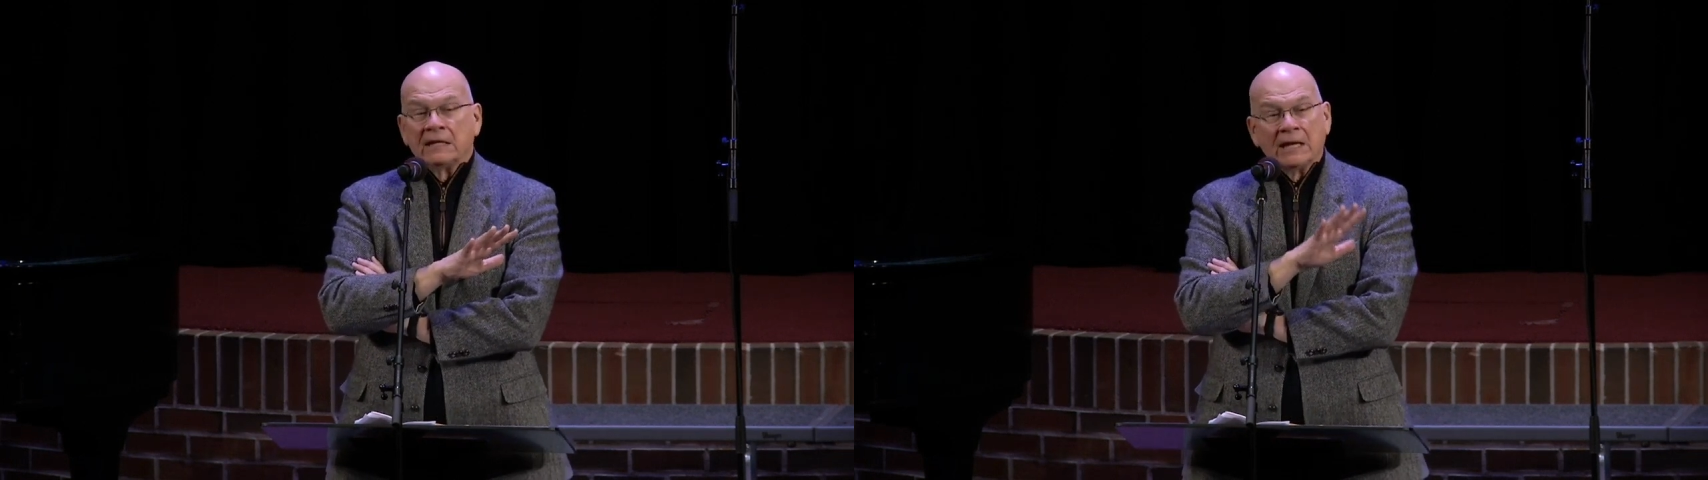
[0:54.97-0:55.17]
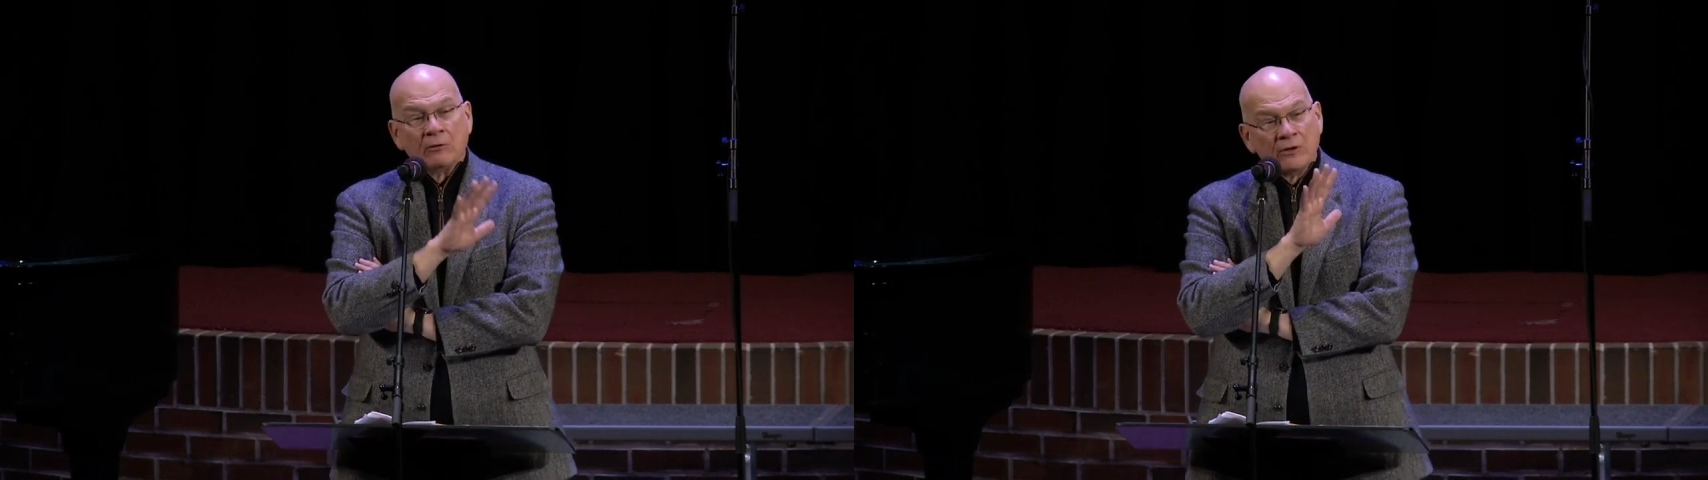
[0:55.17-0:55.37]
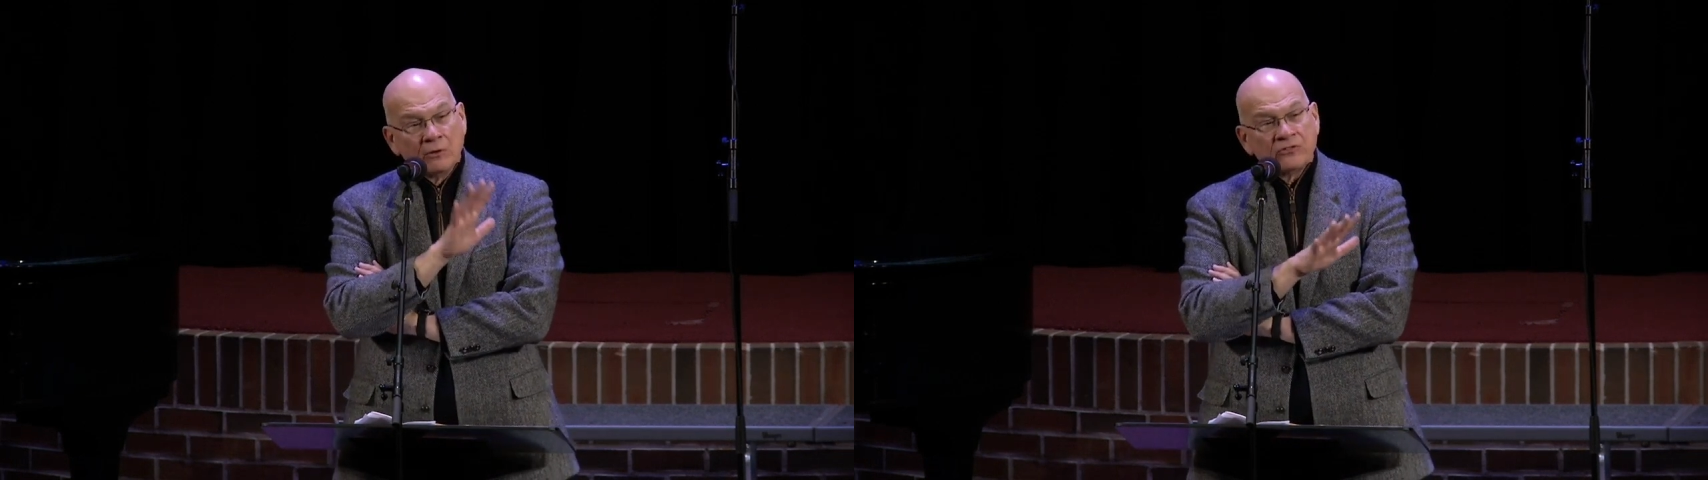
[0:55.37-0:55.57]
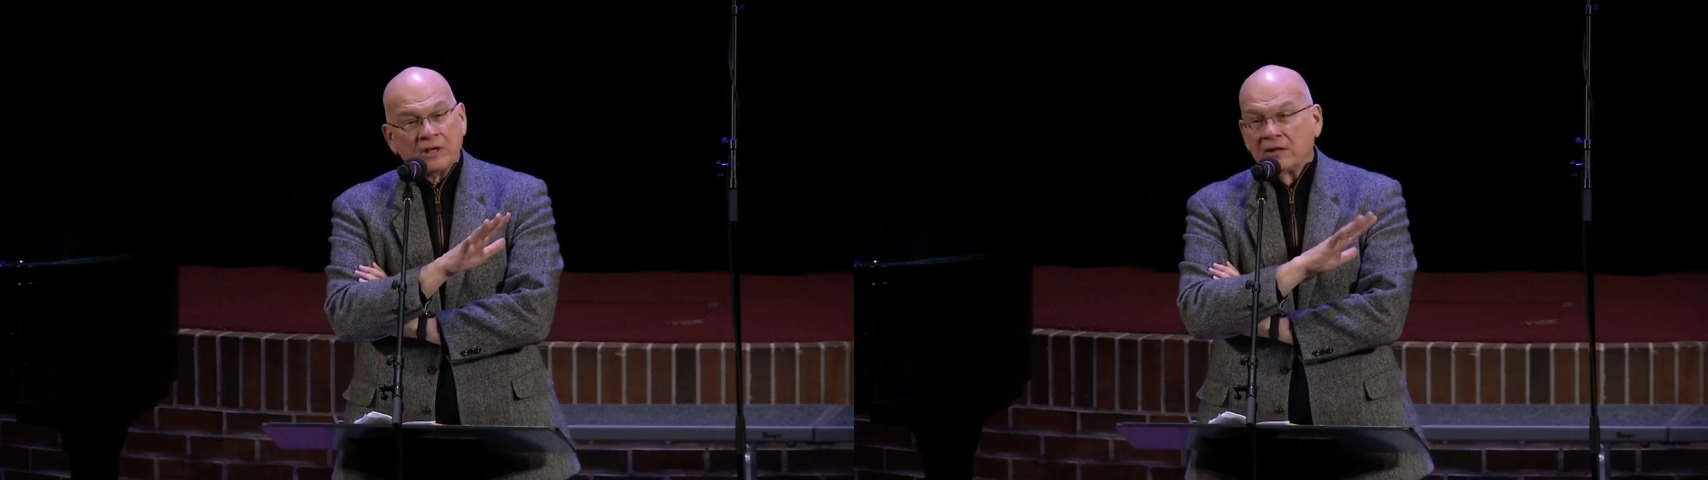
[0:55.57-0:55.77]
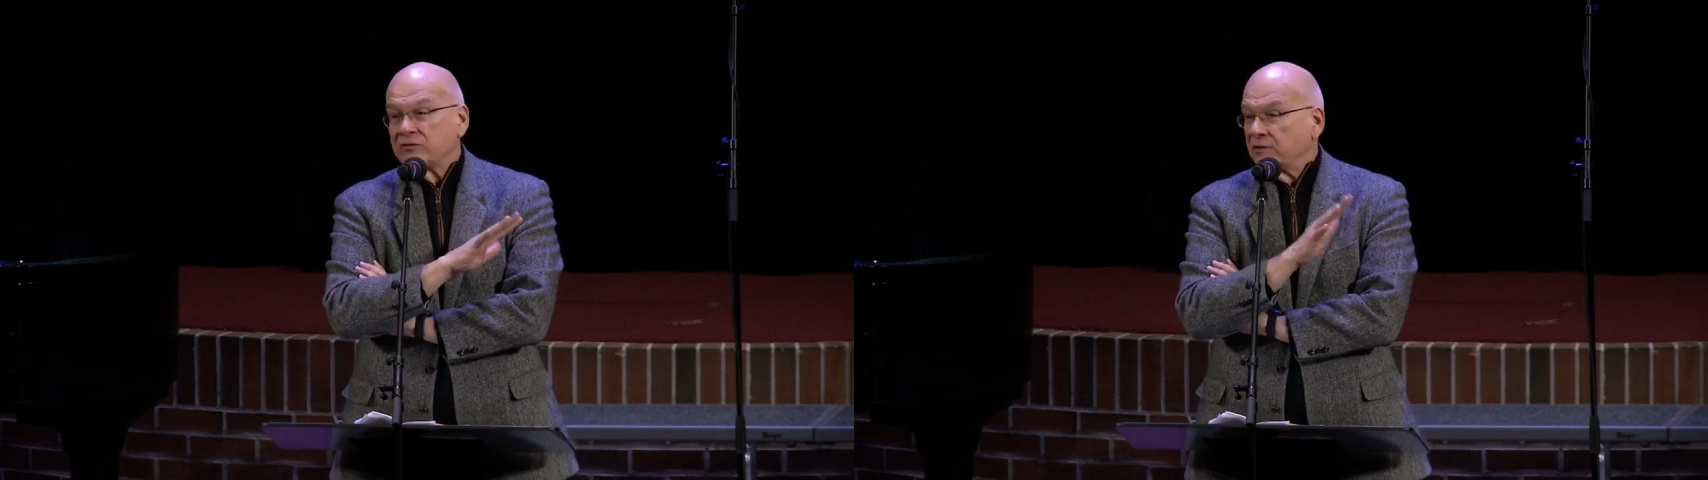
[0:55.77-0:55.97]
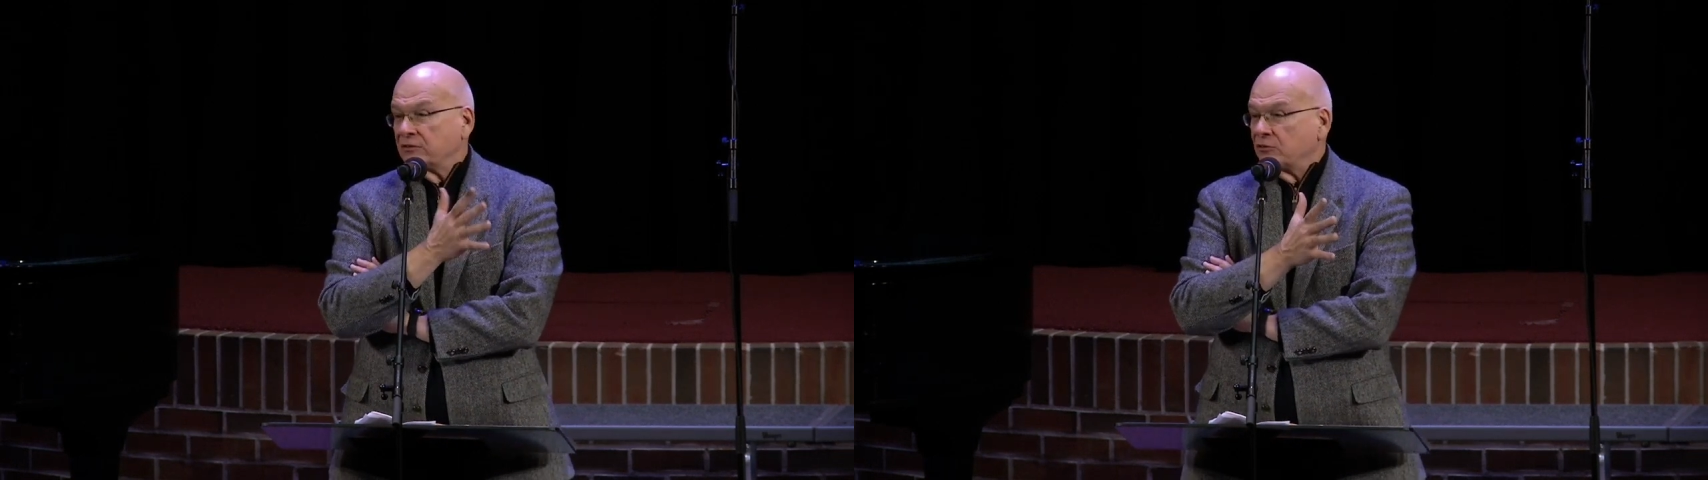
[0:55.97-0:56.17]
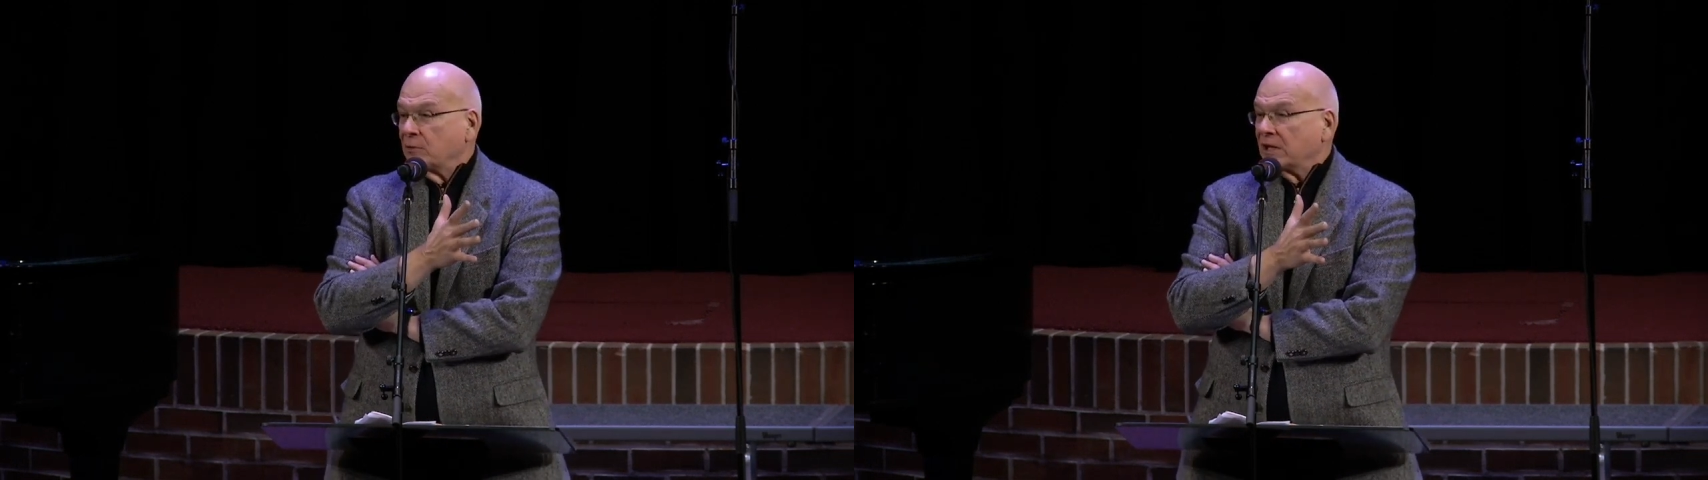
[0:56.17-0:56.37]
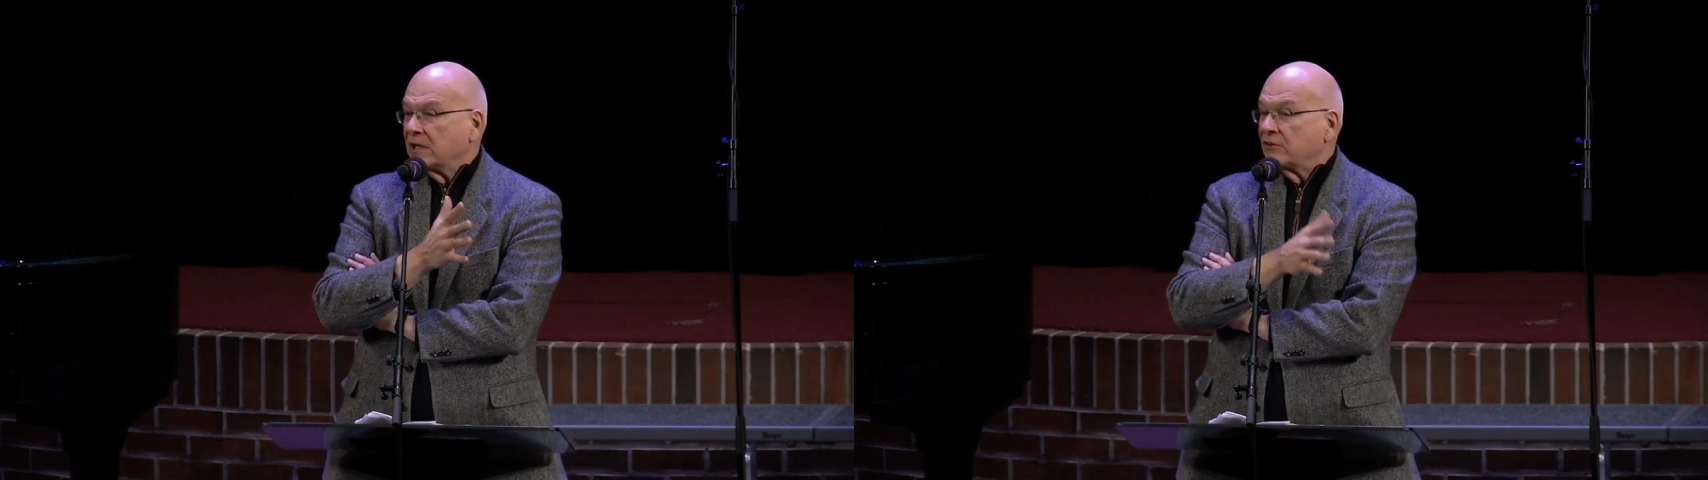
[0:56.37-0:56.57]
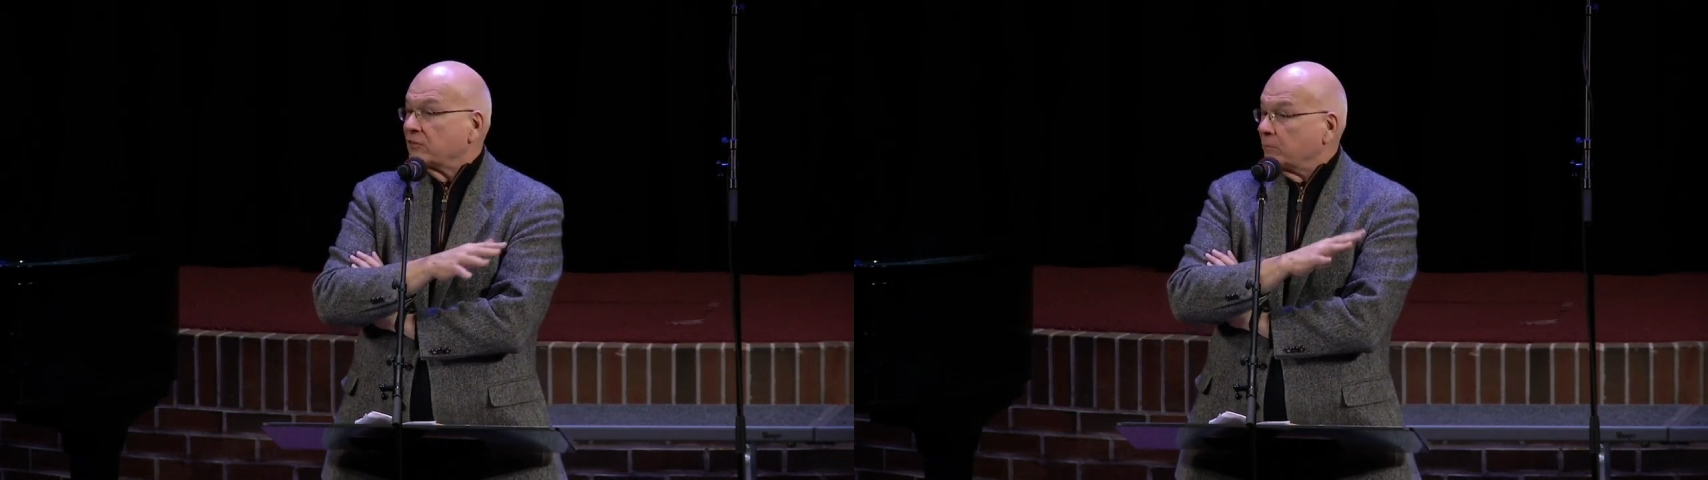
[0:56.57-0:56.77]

Now, in those days, as you might guess,